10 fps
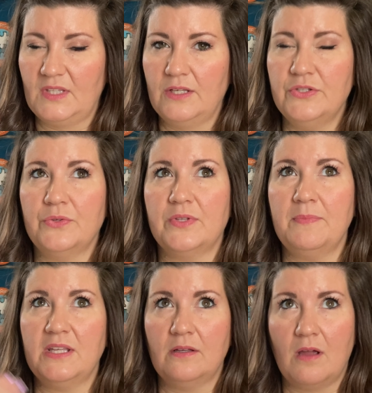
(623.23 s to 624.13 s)
So
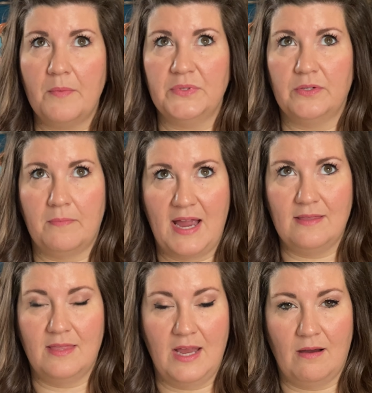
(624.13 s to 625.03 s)
something that comes to
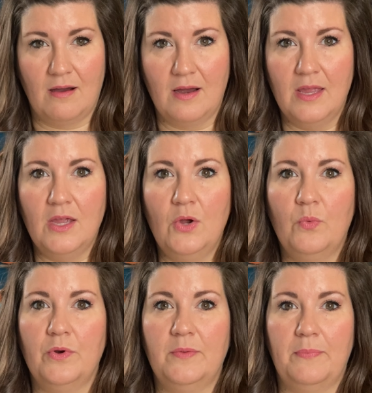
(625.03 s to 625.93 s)
mind there
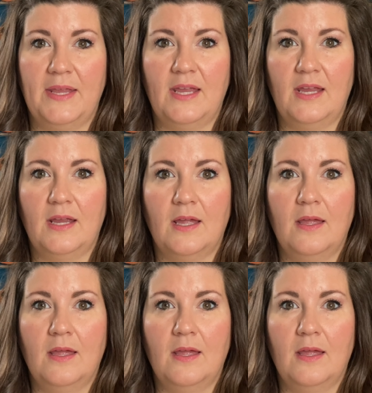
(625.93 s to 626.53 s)
would be